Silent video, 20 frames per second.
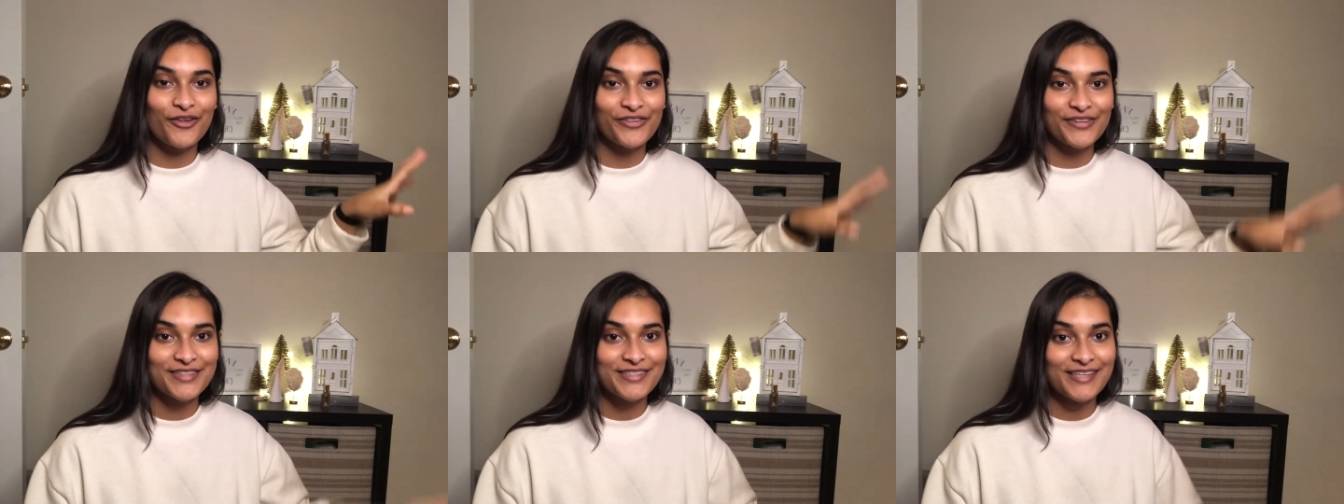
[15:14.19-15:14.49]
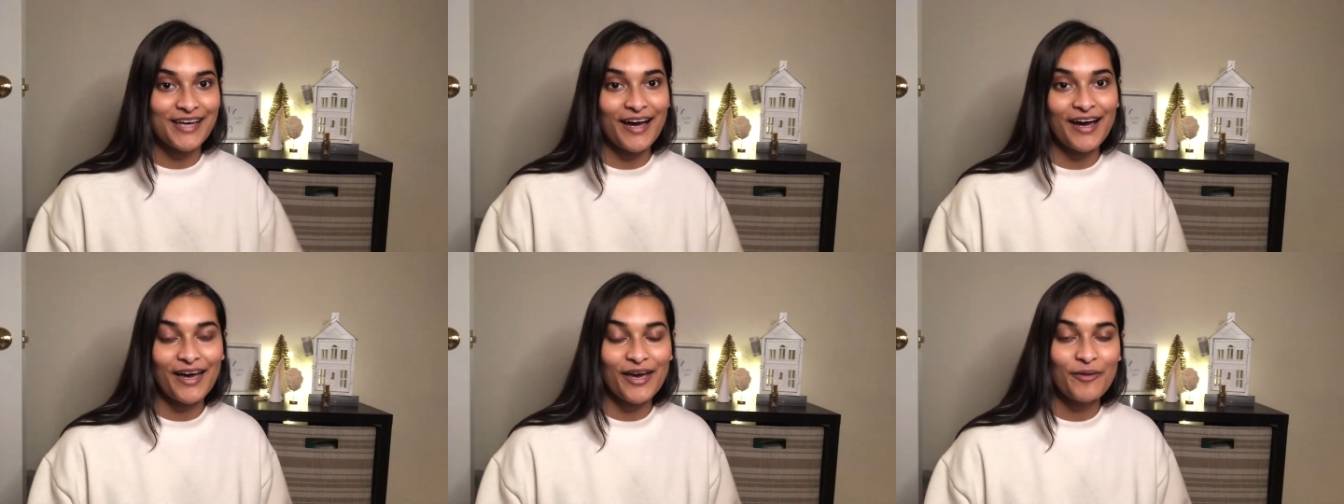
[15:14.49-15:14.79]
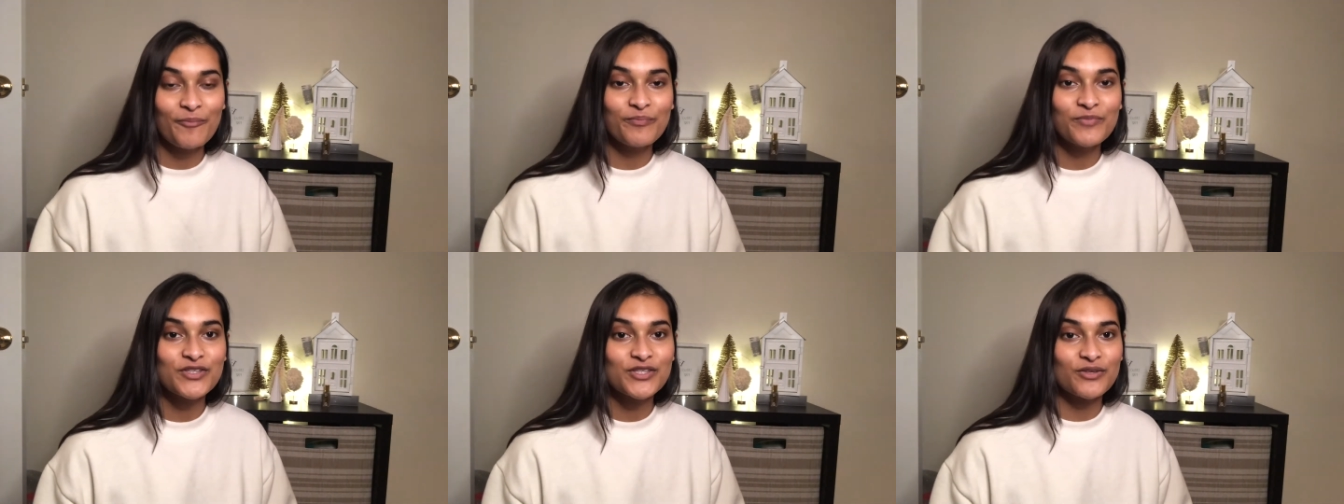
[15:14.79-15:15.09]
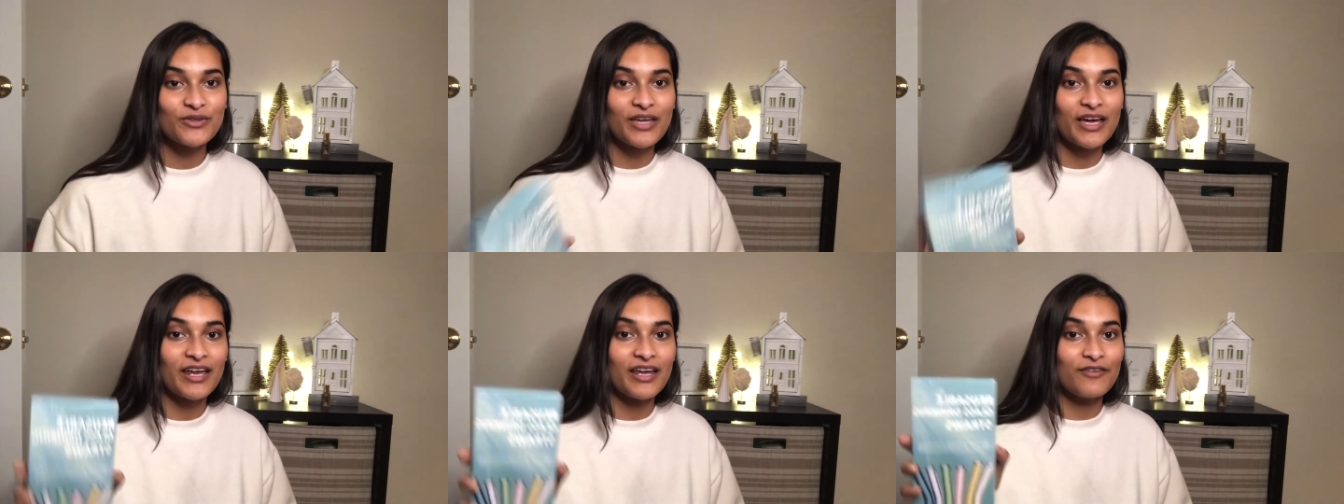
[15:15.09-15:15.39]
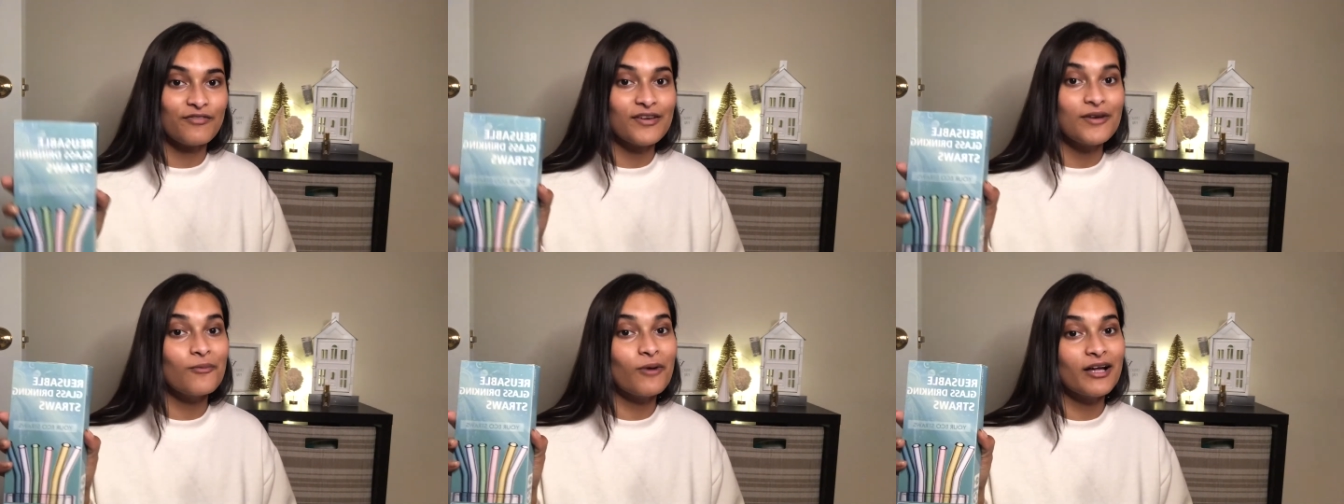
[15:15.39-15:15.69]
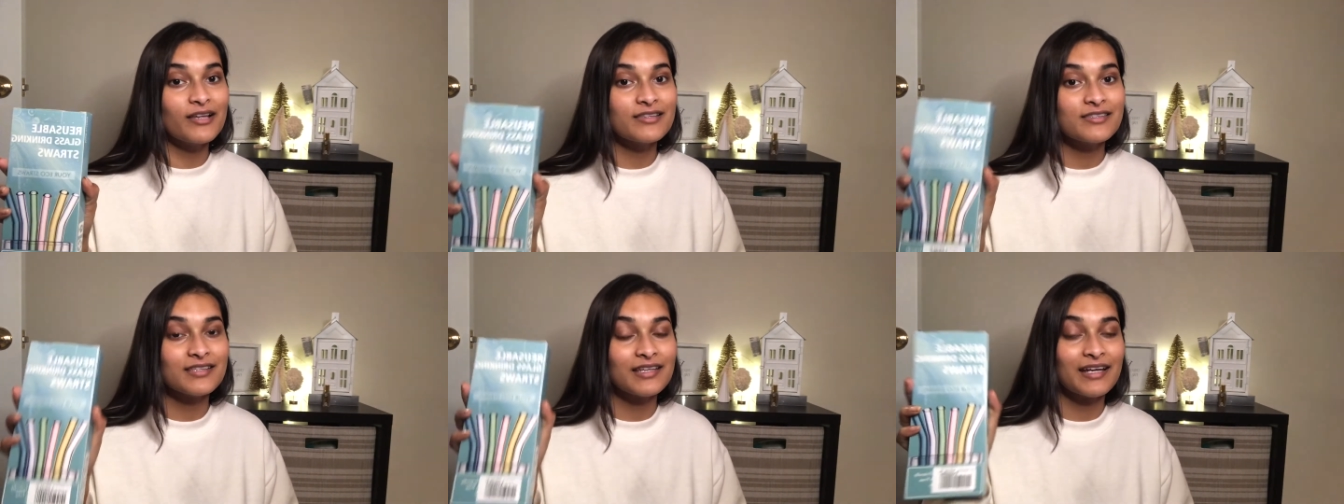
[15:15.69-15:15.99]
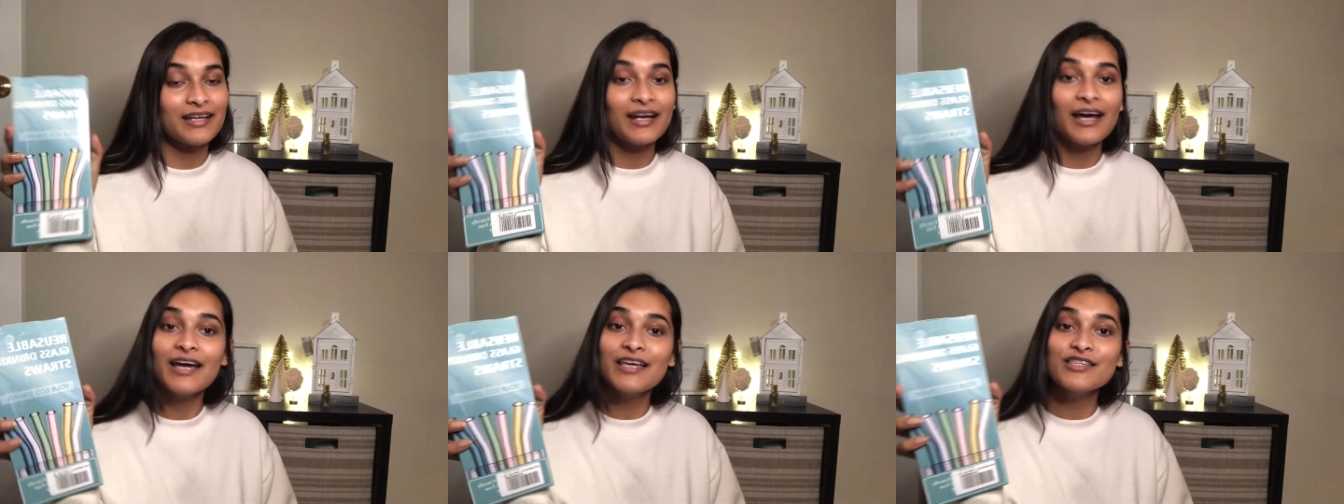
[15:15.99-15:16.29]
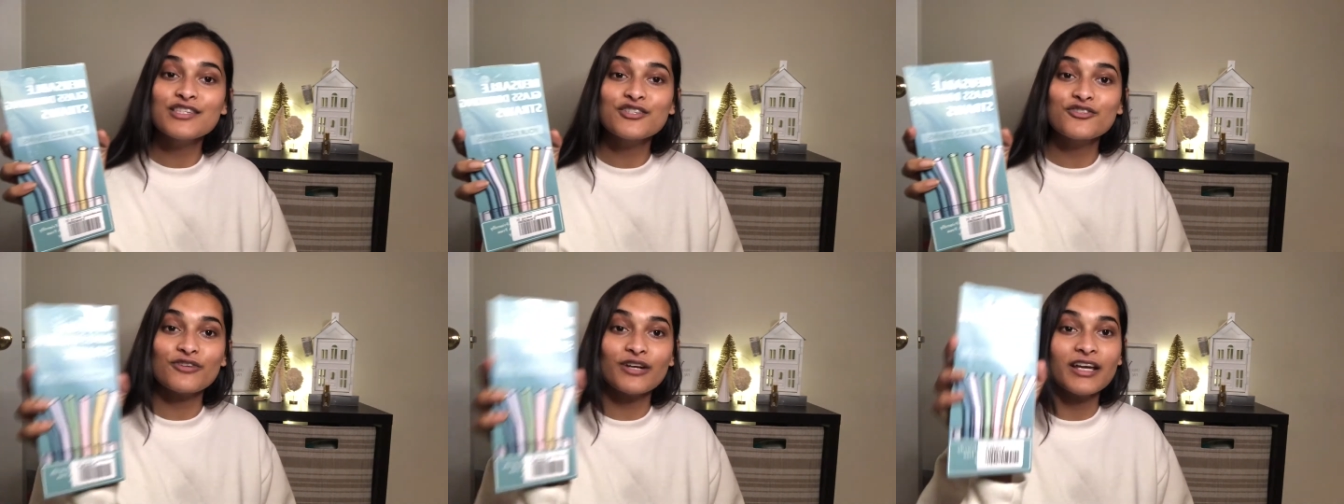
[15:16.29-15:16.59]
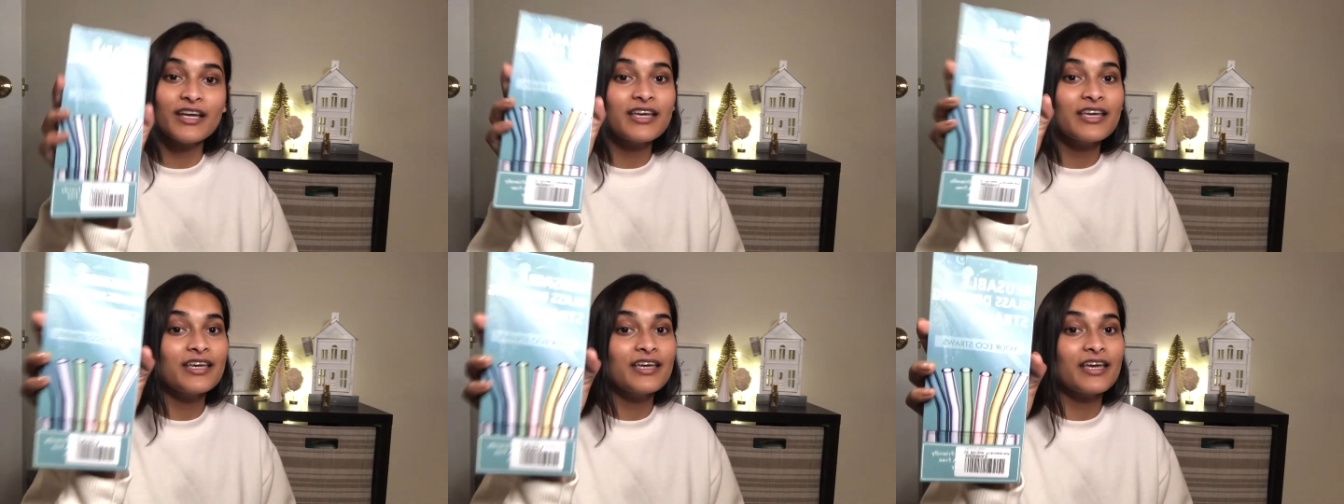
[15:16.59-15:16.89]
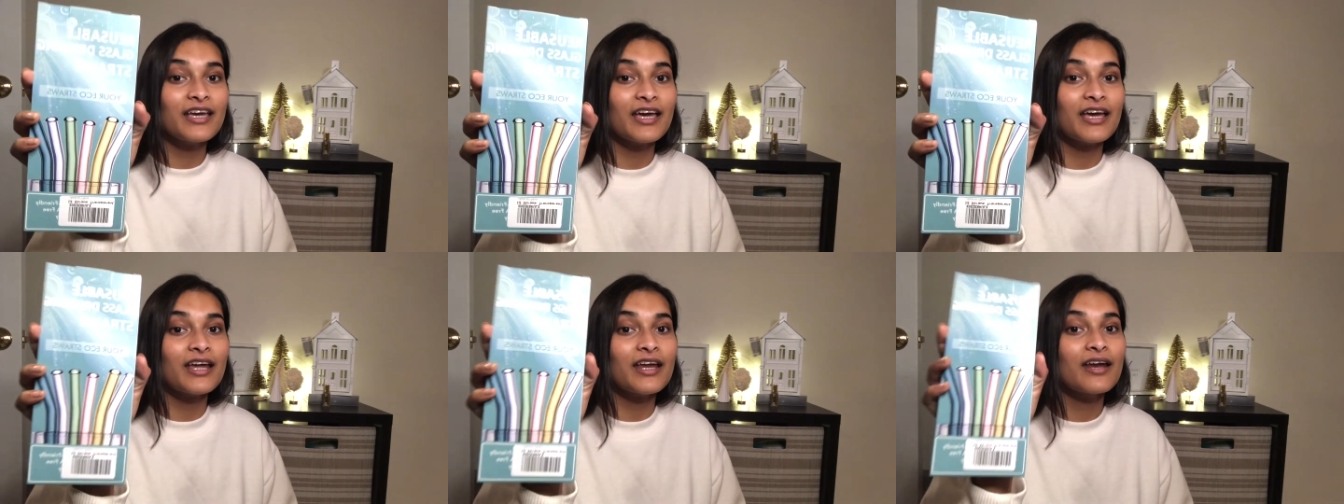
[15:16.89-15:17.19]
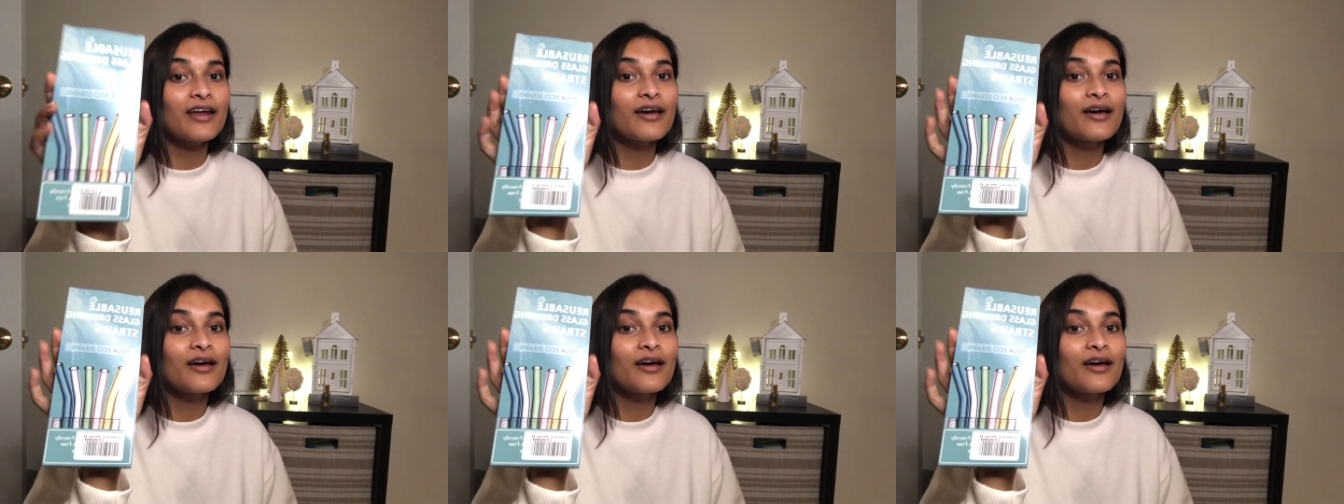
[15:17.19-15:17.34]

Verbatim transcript: the time so that if he wants like an ice drink, he can